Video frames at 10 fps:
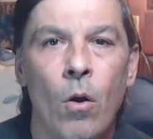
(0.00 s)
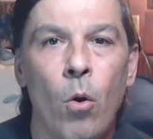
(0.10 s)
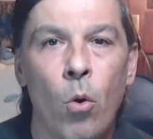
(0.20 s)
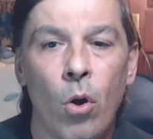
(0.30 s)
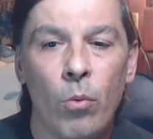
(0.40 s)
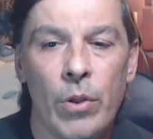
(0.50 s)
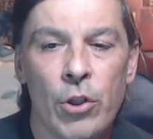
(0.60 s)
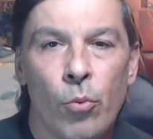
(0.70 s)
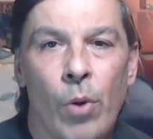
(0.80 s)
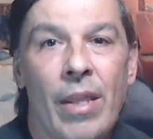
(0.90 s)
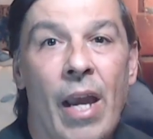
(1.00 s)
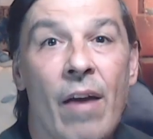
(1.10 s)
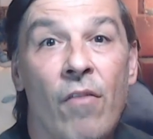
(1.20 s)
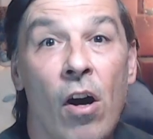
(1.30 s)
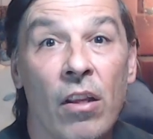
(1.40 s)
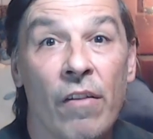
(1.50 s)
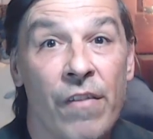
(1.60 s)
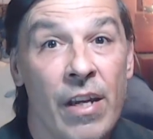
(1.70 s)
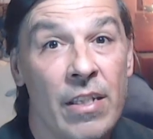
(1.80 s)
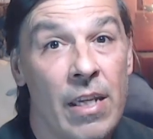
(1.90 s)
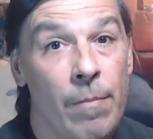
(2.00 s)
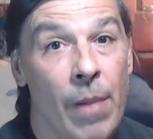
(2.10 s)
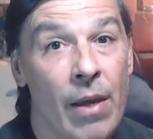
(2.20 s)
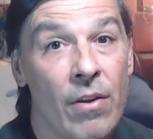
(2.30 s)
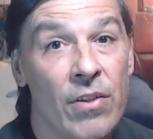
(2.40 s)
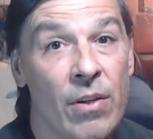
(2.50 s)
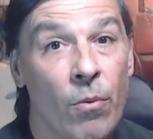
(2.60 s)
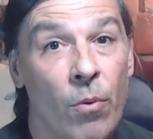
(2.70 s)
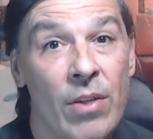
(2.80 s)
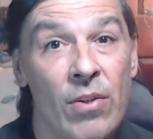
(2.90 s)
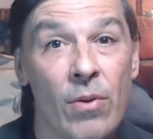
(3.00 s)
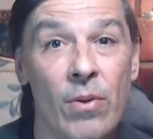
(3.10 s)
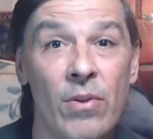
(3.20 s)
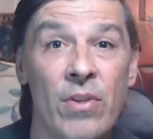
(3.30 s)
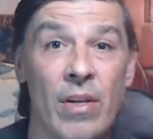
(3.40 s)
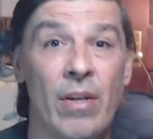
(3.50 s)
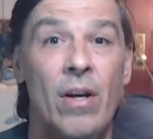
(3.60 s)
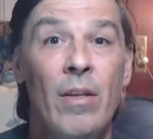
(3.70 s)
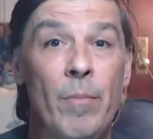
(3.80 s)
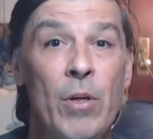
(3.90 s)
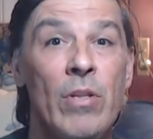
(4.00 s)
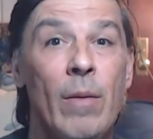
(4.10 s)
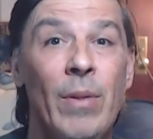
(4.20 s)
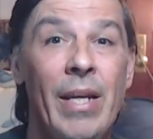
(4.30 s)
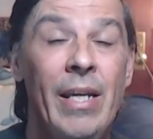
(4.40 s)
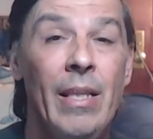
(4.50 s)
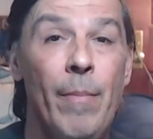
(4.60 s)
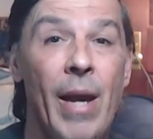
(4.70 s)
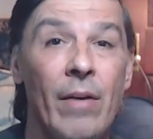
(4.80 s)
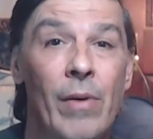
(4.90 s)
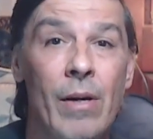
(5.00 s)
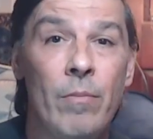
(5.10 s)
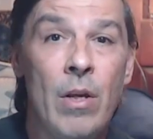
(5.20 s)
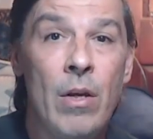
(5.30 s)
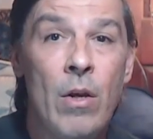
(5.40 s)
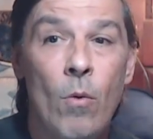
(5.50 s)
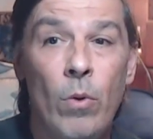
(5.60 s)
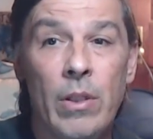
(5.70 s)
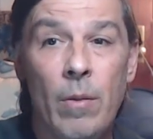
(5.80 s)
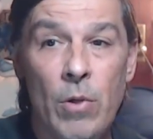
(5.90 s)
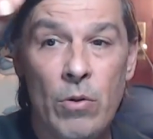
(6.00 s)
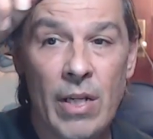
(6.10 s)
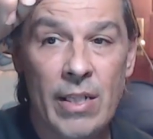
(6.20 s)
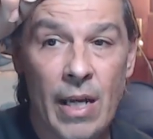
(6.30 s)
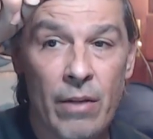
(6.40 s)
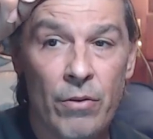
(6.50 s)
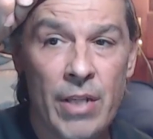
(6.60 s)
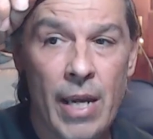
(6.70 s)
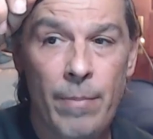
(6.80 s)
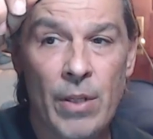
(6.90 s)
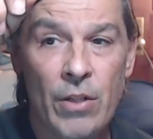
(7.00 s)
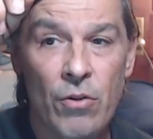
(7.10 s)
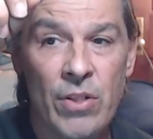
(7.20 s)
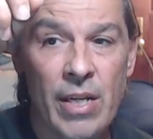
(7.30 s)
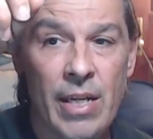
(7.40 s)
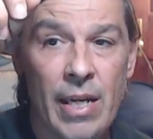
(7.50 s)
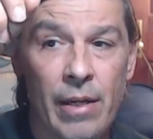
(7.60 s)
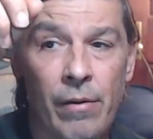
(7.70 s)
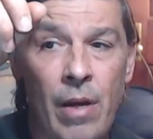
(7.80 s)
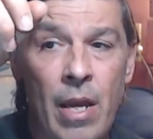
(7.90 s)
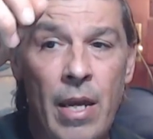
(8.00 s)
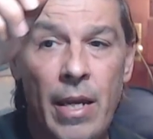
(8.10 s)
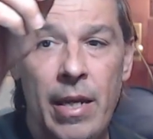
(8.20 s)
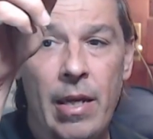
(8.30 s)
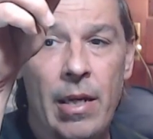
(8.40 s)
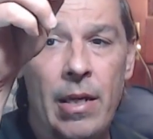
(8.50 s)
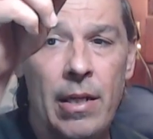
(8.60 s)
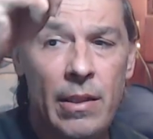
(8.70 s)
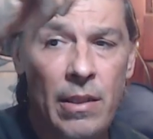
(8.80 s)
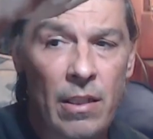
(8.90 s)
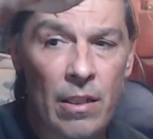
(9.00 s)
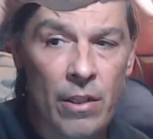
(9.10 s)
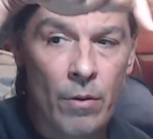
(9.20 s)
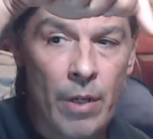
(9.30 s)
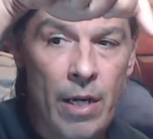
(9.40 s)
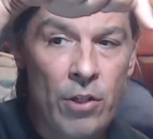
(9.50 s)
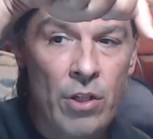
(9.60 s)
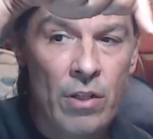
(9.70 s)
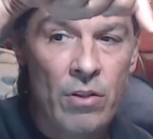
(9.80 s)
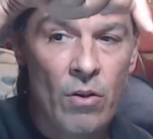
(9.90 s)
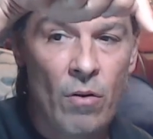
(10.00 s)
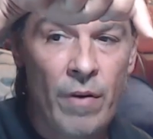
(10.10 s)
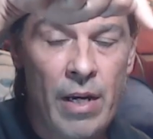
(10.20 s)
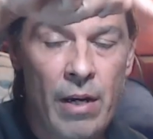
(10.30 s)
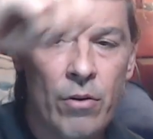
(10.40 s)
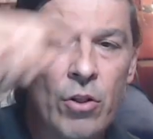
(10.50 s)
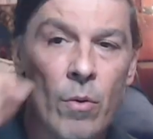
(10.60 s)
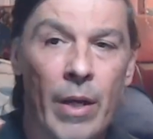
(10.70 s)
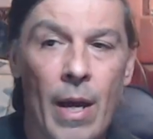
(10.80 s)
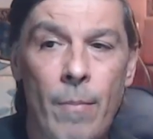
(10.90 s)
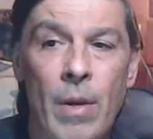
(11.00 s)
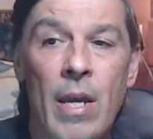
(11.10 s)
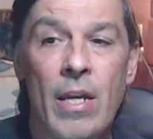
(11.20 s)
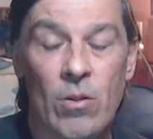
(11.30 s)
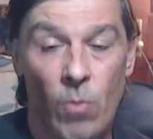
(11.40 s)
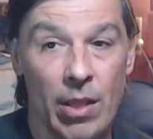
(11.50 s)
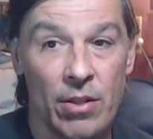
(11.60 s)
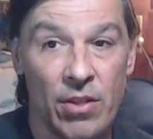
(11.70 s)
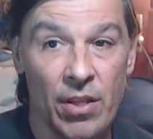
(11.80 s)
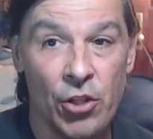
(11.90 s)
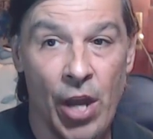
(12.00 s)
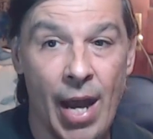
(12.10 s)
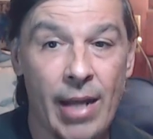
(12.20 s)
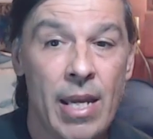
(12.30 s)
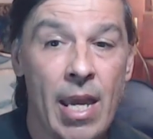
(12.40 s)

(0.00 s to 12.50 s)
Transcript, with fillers: Or would you rather have all the fancy bells and whistles and all the music playing in the background with the music ticker tape that you see here and the donations over here showing up as well as the chat